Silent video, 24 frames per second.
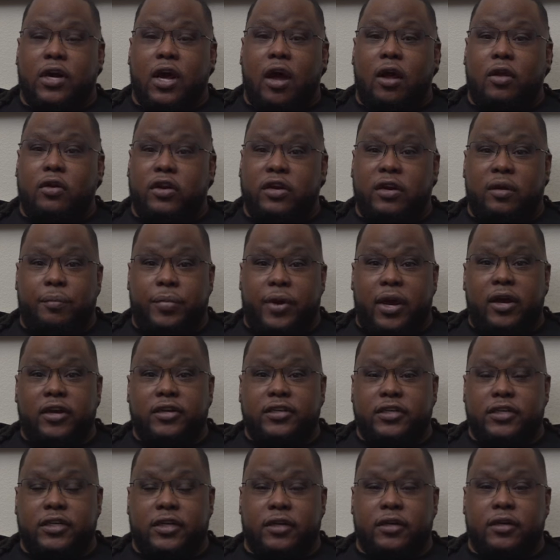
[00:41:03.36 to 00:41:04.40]
calling it bear
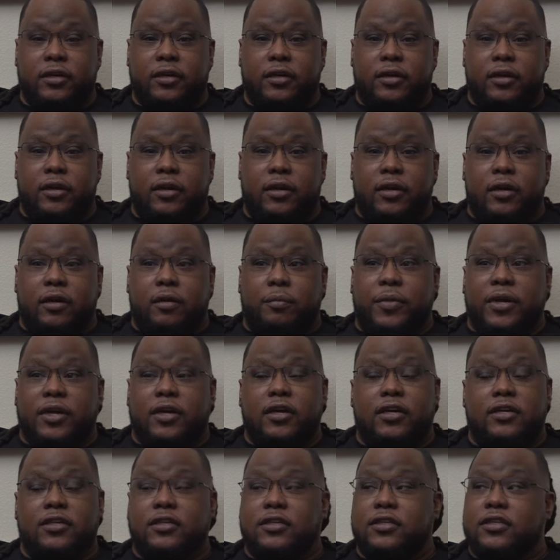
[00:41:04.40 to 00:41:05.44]
shit, right?
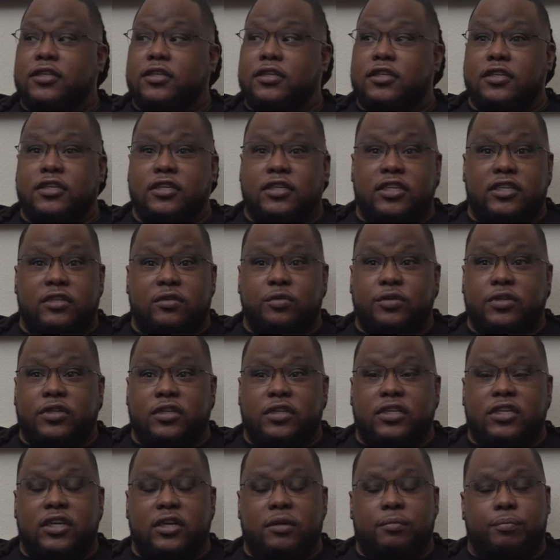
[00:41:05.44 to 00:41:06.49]
Because this was
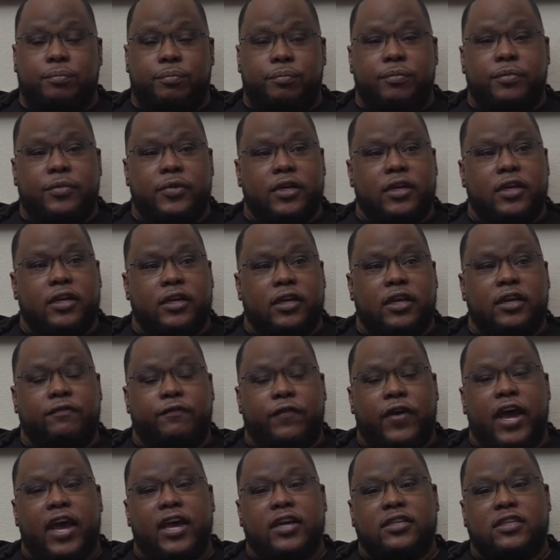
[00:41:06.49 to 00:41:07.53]
the the, the
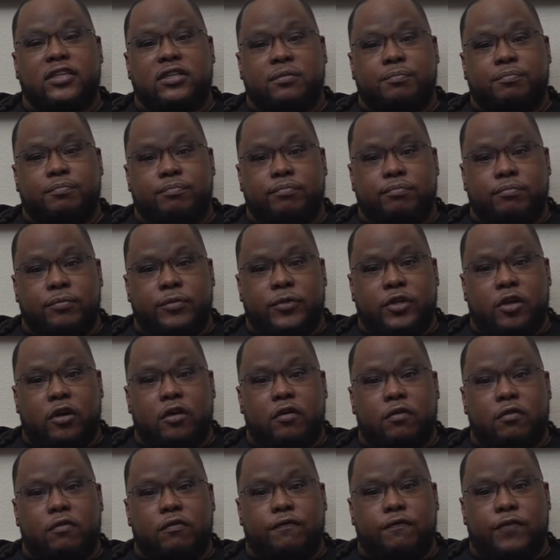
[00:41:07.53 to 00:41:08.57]
fastest, you
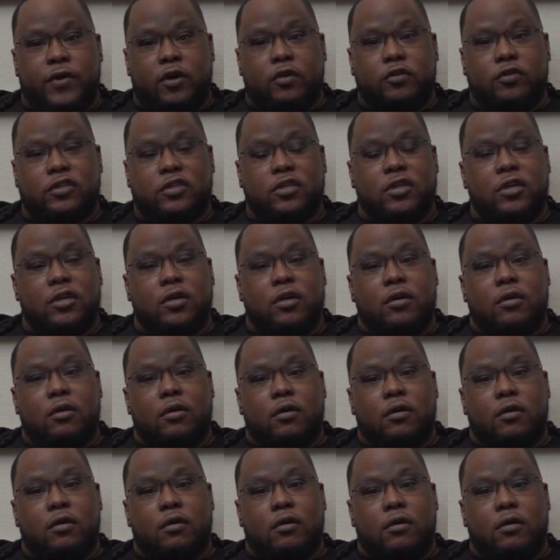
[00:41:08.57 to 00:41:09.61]
know, folks
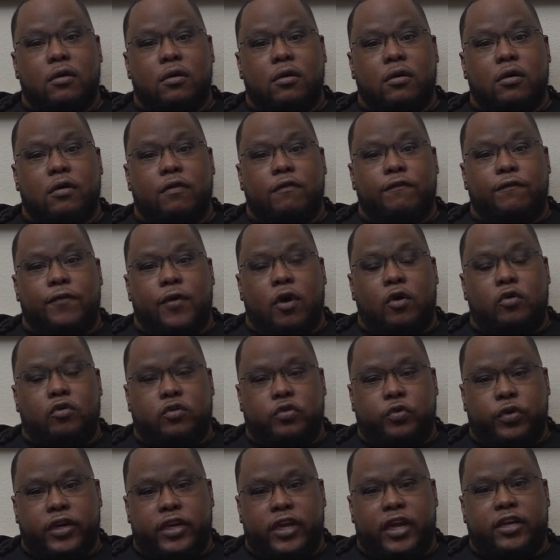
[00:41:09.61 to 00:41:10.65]
on
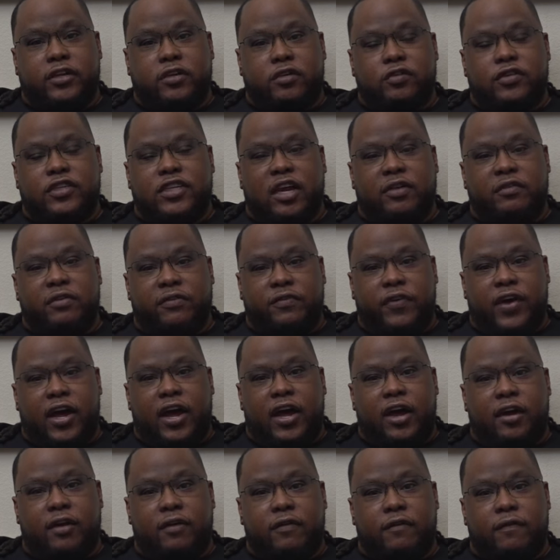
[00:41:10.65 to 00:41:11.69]
twenty eight two seventy
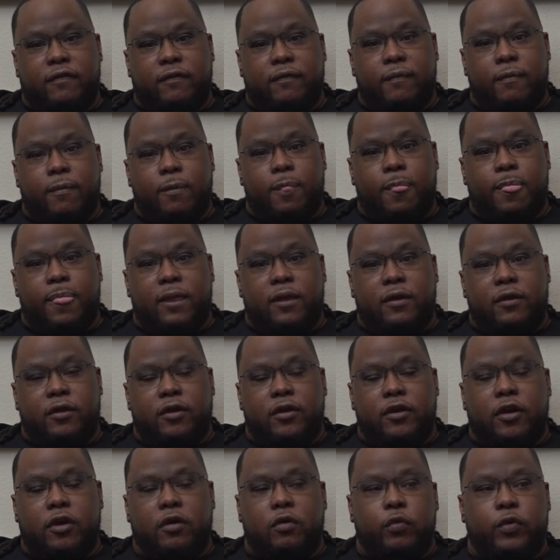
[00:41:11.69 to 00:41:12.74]
five. Mm-hmm.
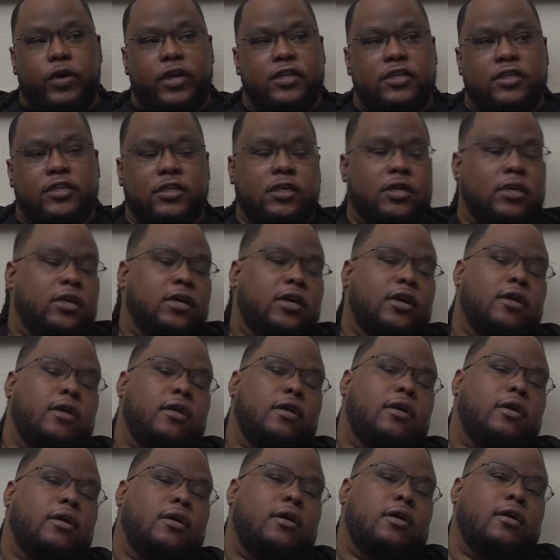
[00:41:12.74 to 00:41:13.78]
You know, which
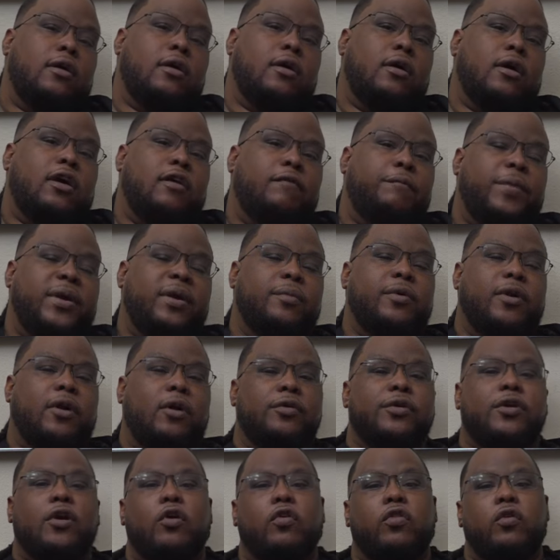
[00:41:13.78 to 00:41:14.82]
if people
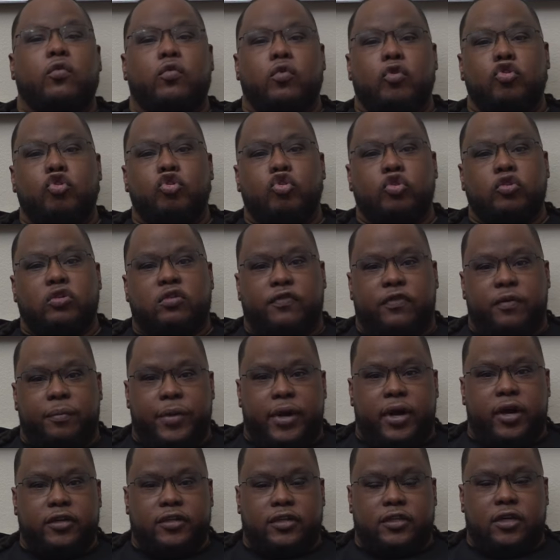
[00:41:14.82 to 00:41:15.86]
don't know the rules for
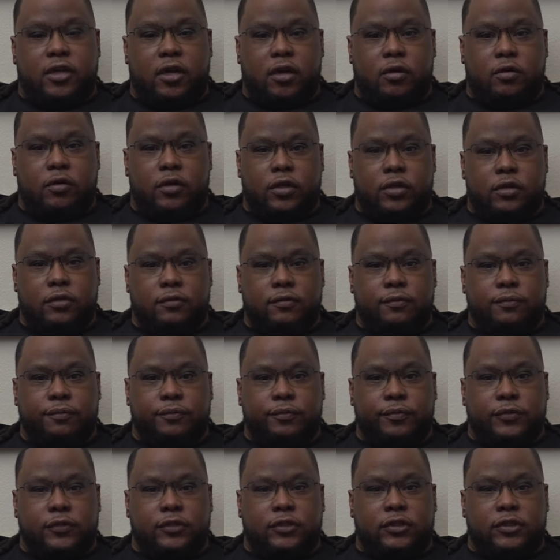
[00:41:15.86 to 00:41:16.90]
bear shit only,
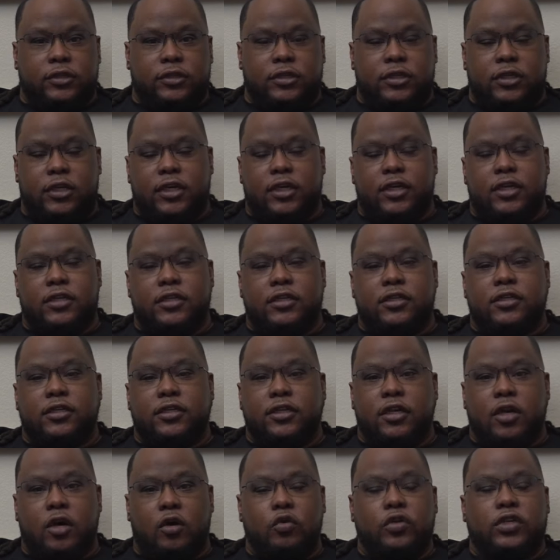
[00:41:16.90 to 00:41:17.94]
it is
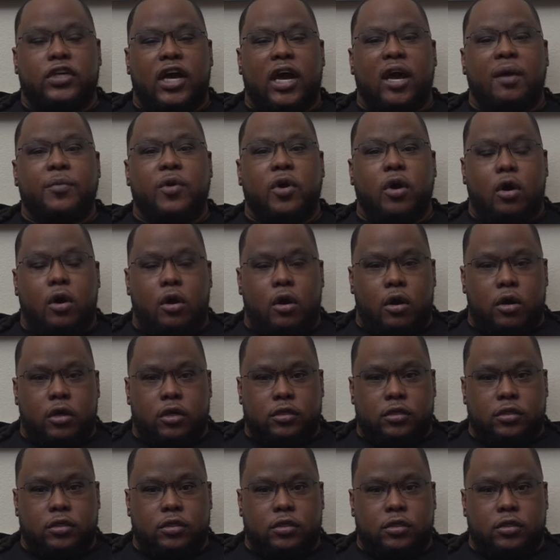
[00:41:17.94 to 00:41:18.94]
no time cars